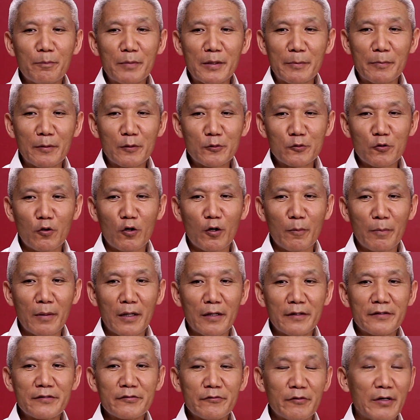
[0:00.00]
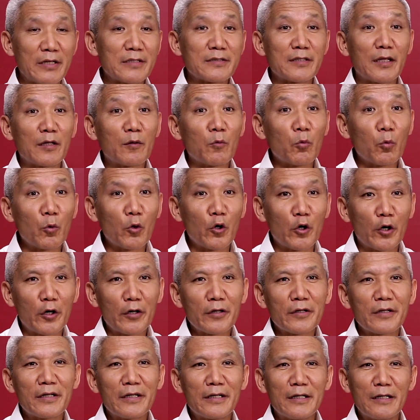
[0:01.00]
People talk about stress at
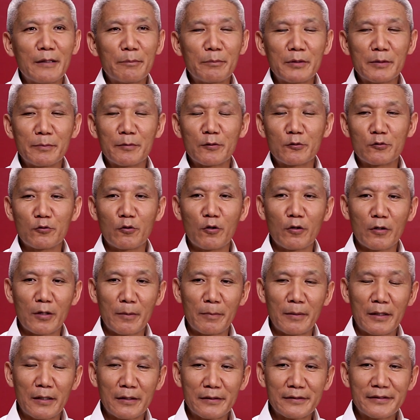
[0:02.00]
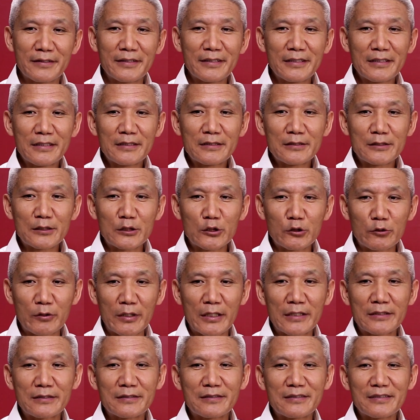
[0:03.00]
work. People talk about
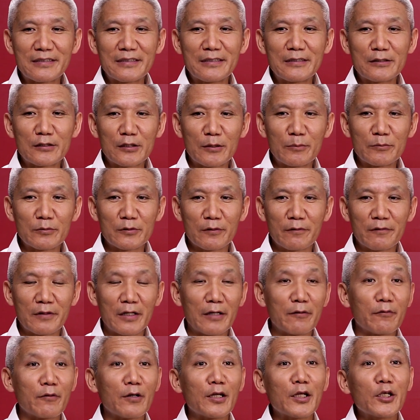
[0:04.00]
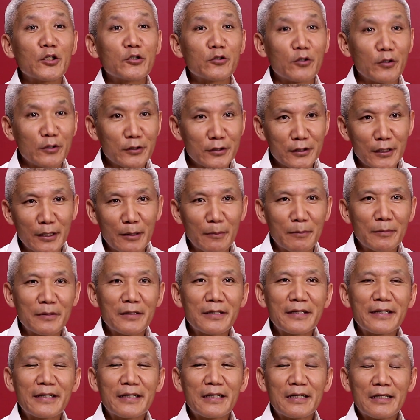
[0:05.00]
stress in terms of their relationship.
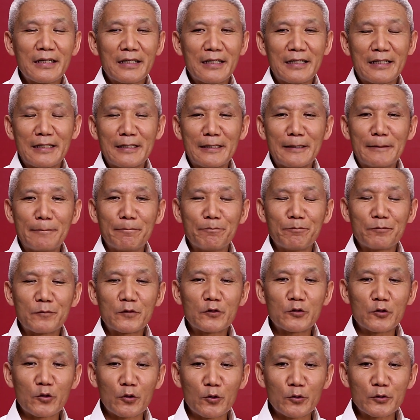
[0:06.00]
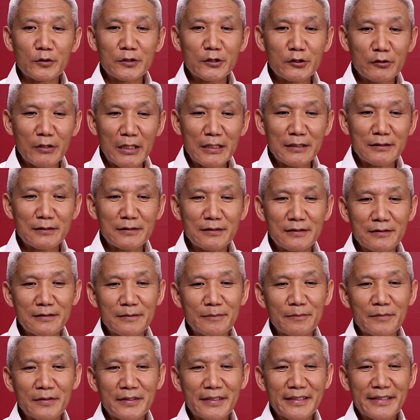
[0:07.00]
So
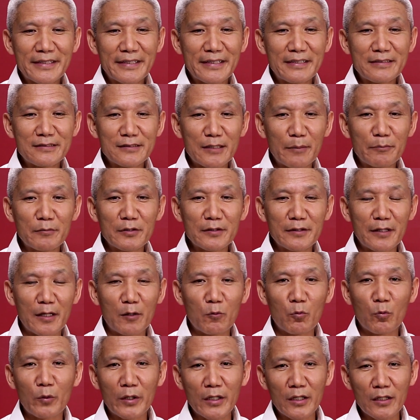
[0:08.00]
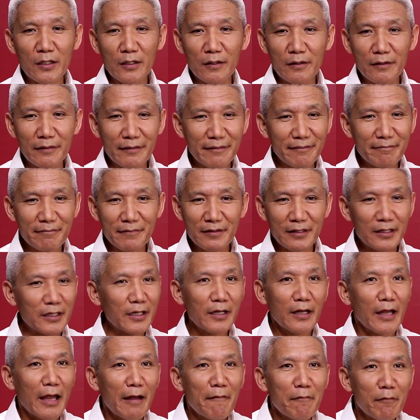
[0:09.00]
stress is something that we
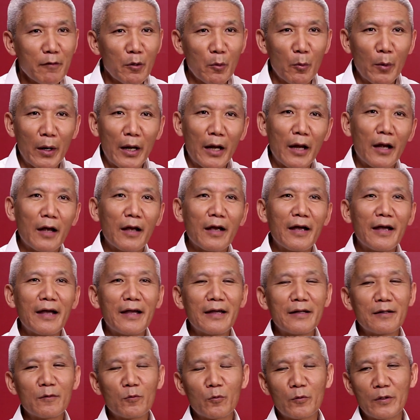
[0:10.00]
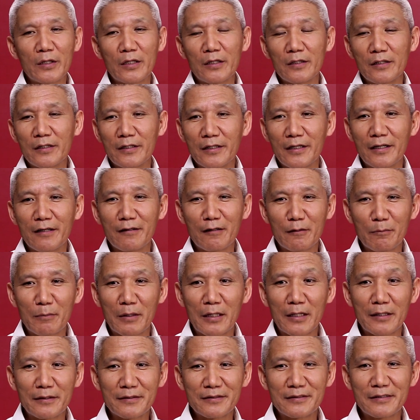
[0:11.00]
hear everywhere, and we hear
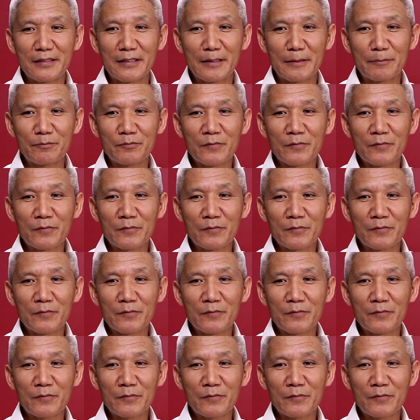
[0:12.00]
about